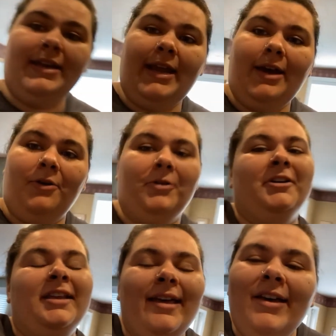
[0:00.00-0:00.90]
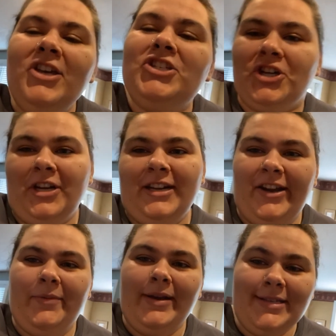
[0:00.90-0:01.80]
now, or starting
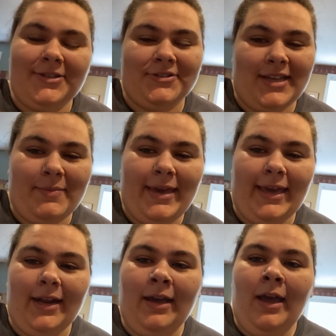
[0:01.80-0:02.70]
dinner. My sister's gonna make it.